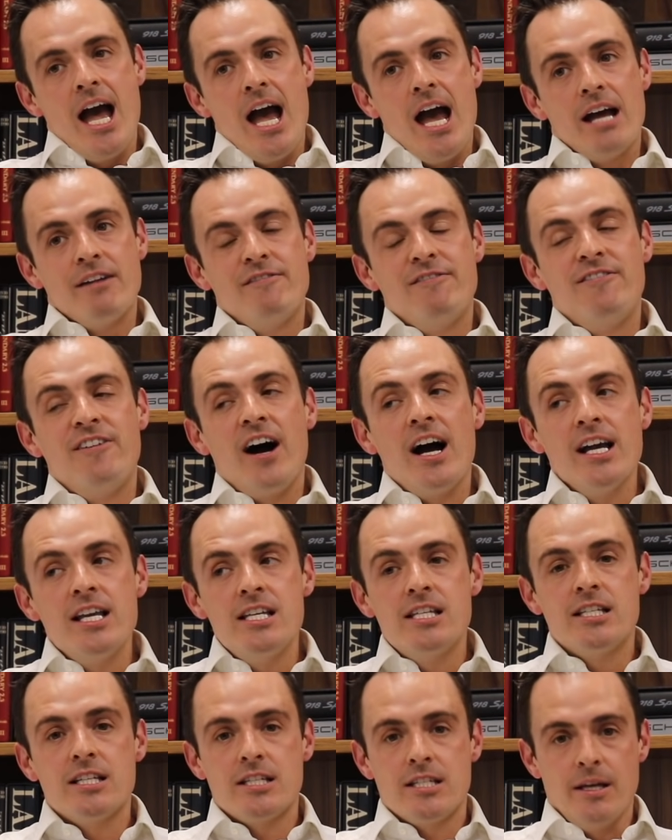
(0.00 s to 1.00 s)

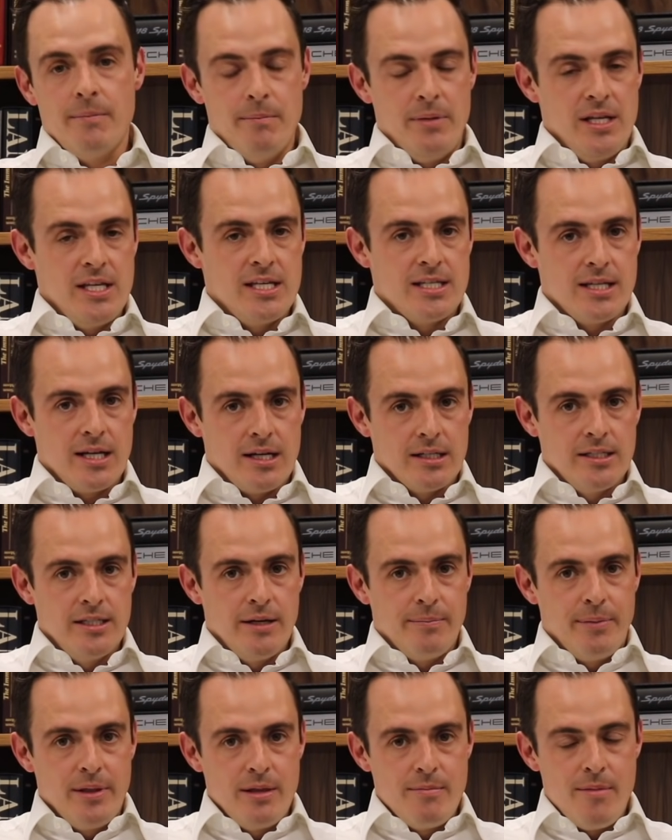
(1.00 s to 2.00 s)
Advice to somebody starting
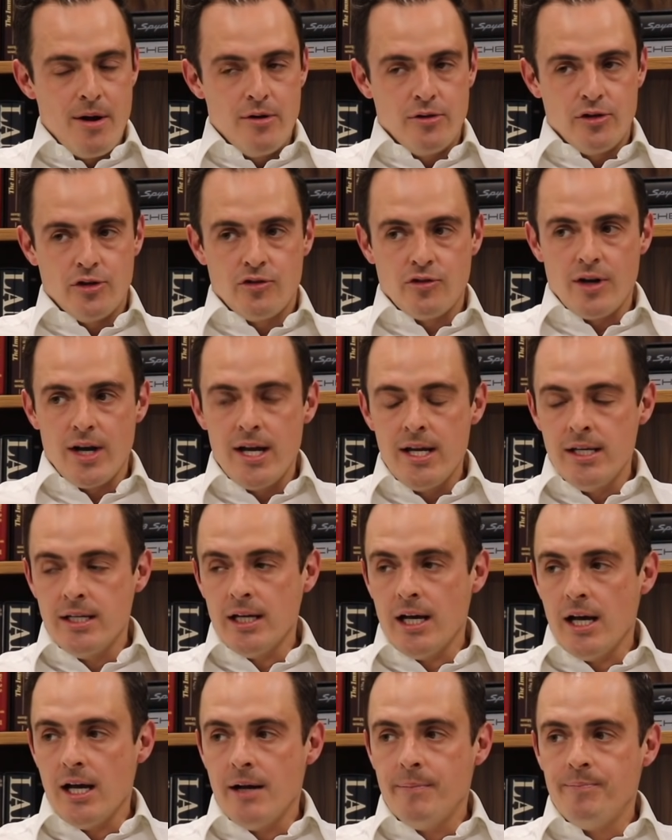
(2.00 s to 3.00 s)
up in the motor trade,
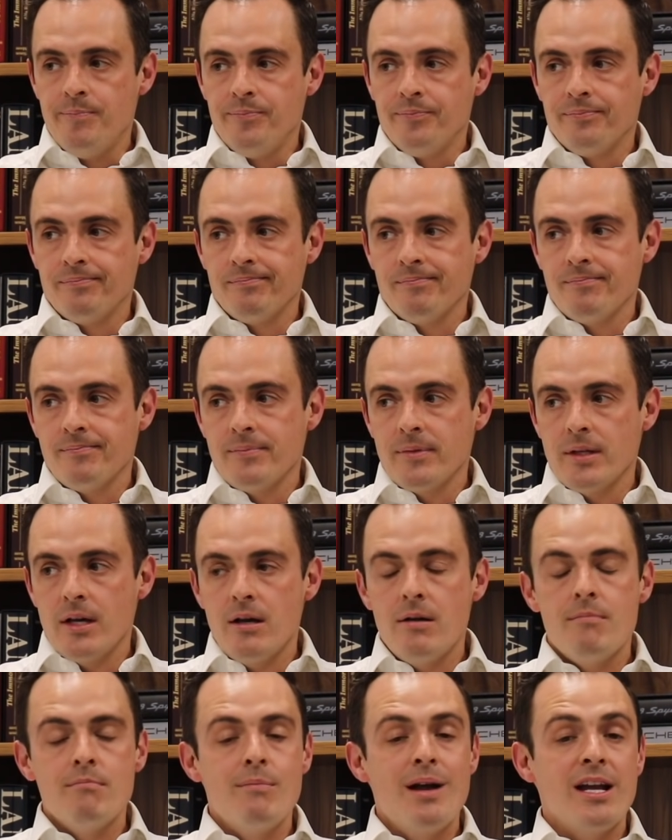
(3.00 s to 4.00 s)

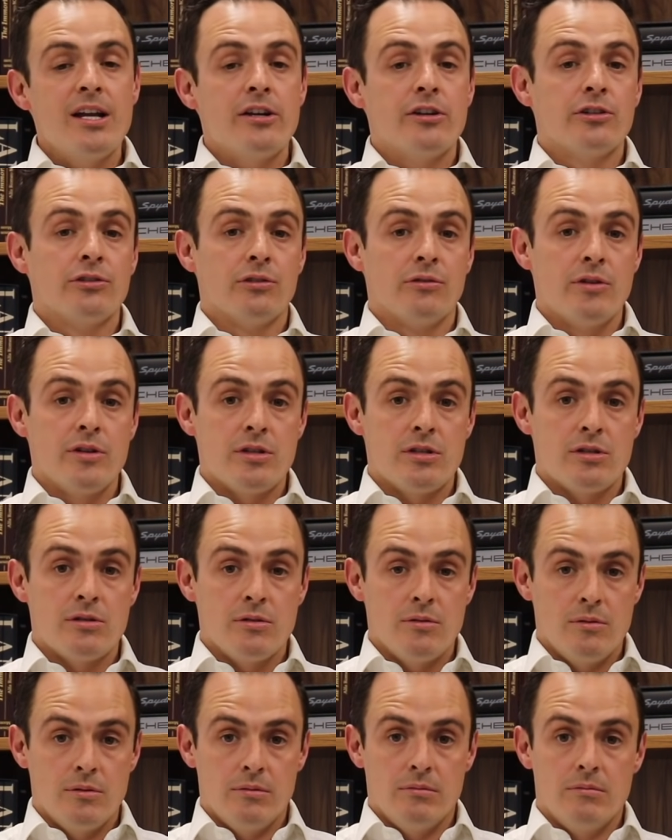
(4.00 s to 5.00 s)
make sure
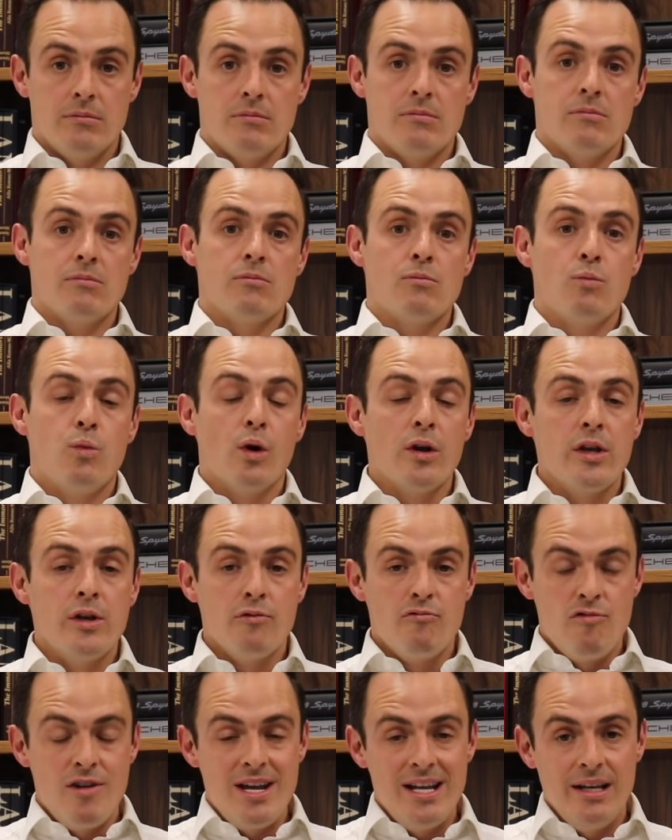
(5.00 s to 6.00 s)
it's what
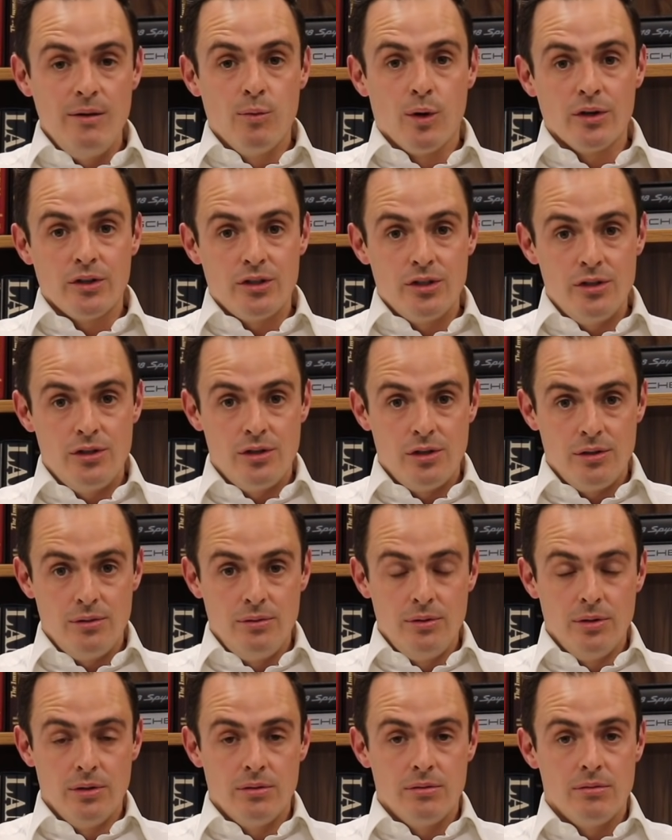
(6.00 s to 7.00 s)
you really want to
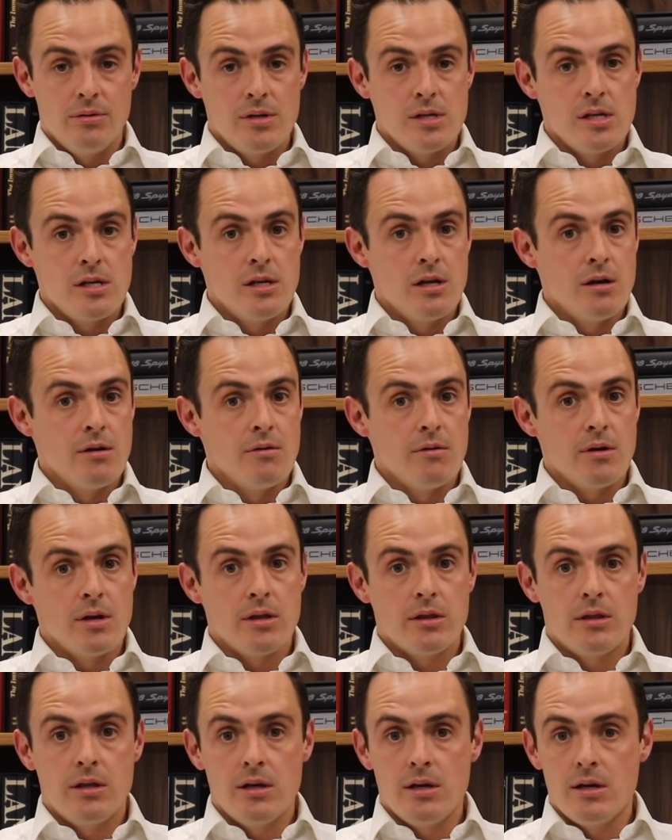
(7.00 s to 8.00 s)
do. You know,
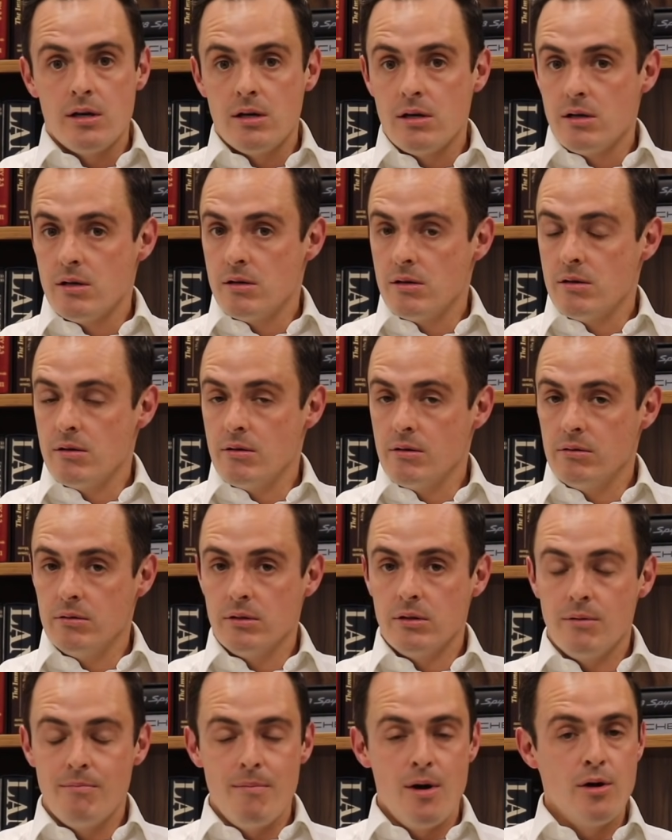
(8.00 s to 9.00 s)

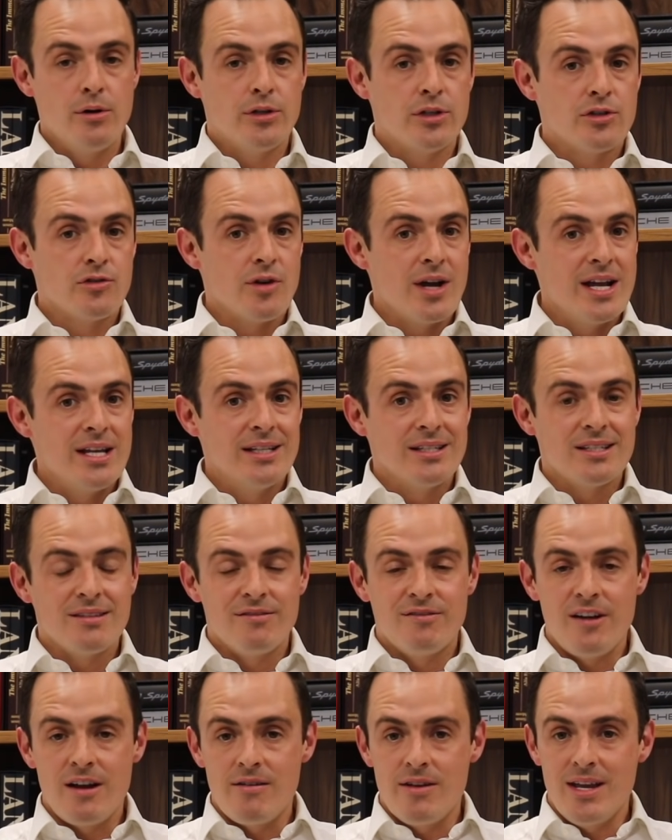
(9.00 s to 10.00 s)
the motor trade is a
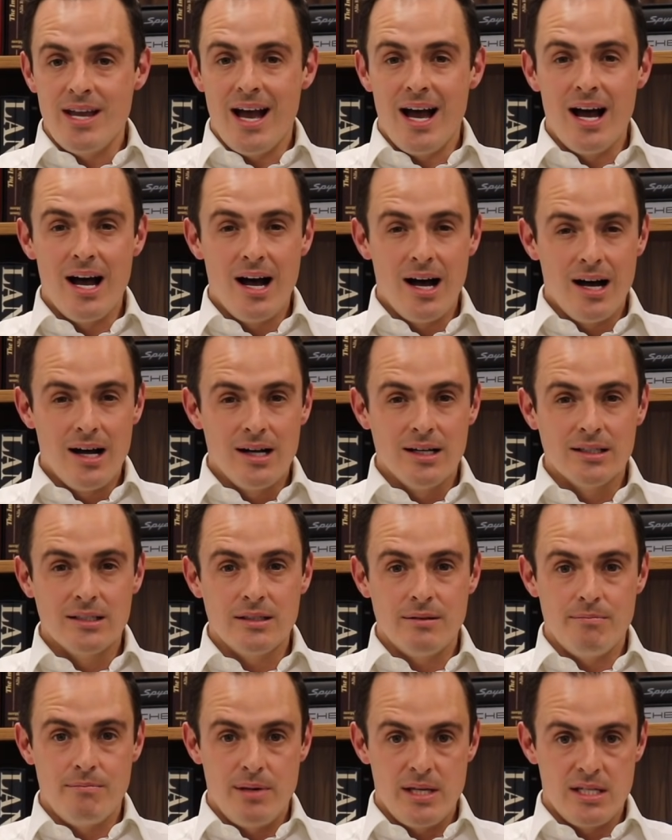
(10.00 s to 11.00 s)
very
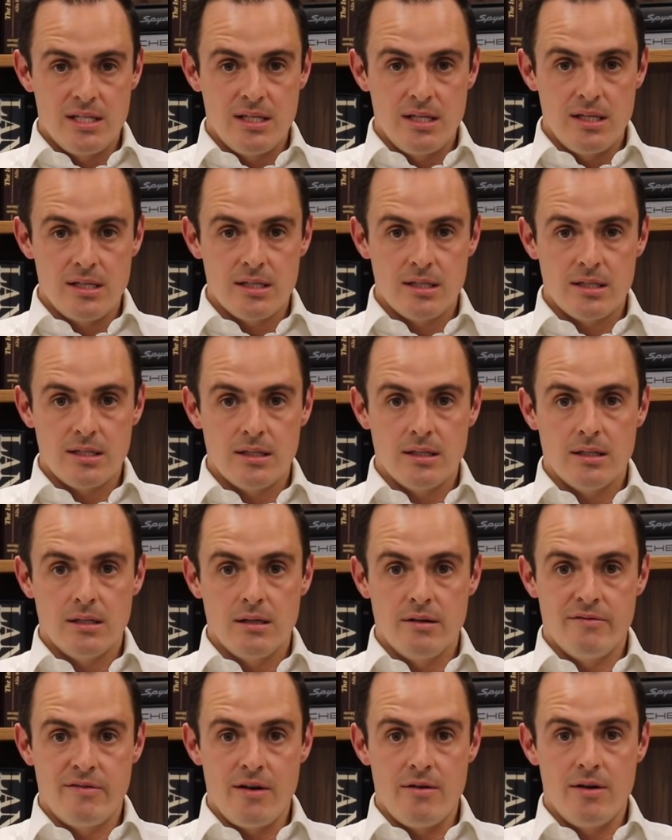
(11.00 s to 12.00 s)
hard business,
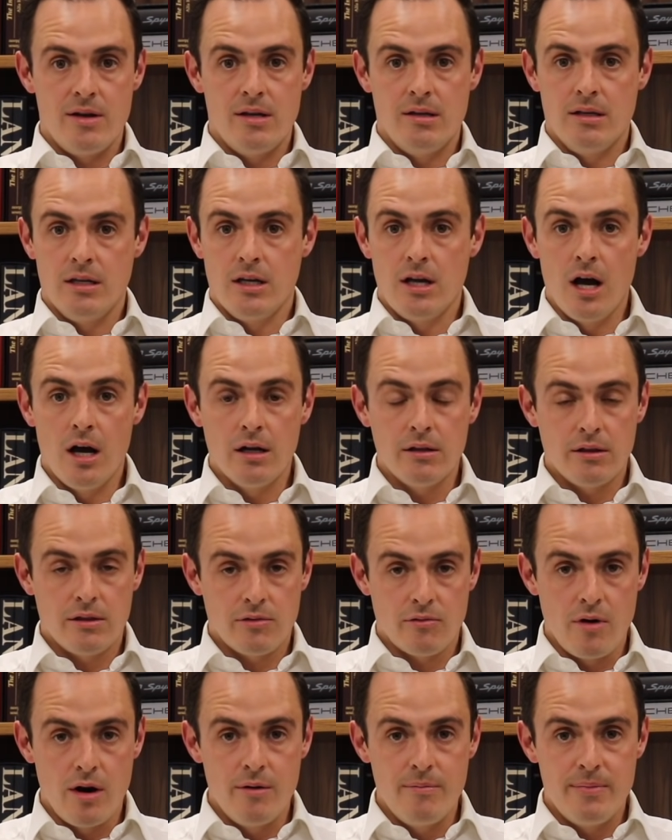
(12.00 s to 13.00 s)
a very
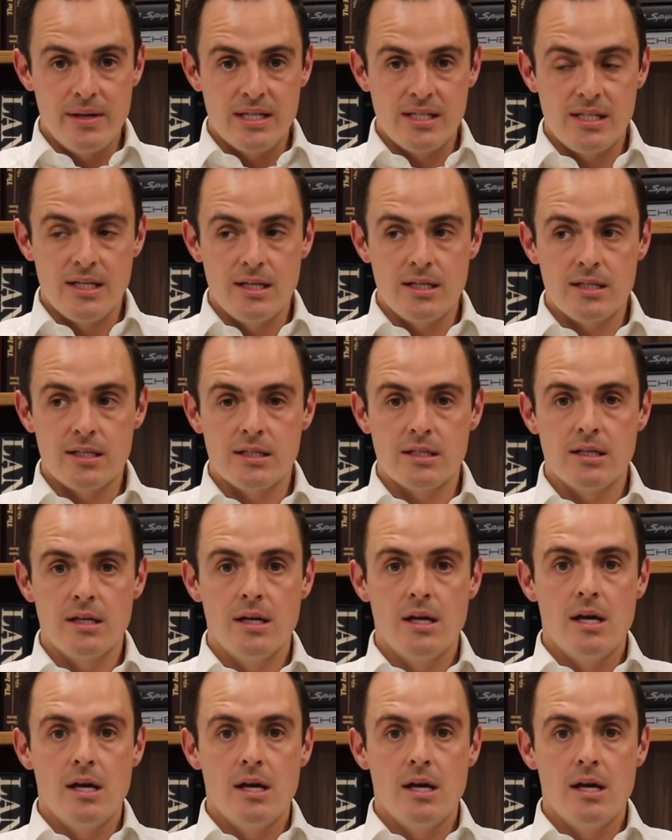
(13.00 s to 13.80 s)
cutthroat business.